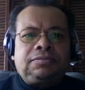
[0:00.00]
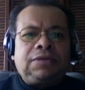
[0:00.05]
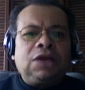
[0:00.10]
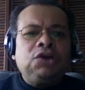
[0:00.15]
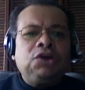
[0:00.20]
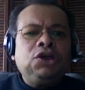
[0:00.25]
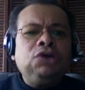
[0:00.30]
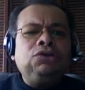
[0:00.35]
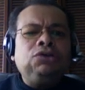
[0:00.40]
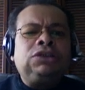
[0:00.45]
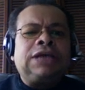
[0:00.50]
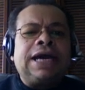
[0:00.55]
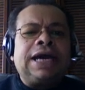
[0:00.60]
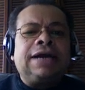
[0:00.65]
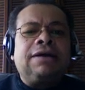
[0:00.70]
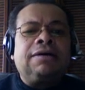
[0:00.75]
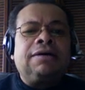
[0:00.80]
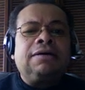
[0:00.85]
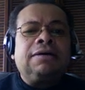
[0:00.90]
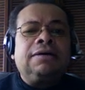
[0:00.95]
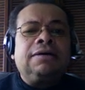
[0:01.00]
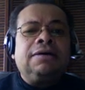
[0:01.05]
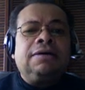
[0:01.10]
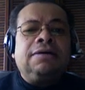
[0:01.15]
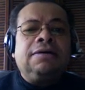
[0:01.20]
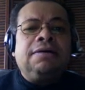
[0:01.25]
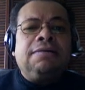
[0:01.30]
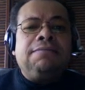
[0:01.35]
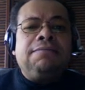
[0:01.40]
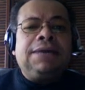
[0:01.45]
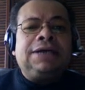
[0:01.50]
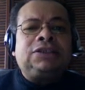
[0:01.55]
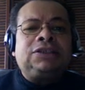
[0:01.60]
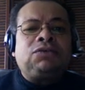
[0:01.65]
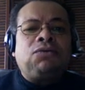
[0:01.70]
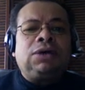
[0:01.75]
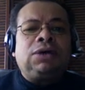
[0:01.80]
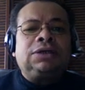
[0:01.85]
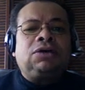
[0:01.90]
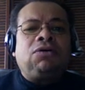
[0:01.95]
NewsGator, makes
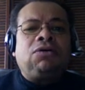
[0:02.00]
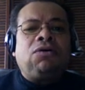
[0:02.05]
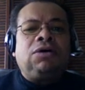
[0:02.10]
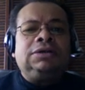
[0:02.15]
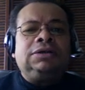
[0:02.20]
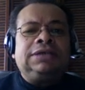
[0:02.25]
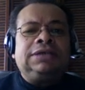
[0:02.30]
one called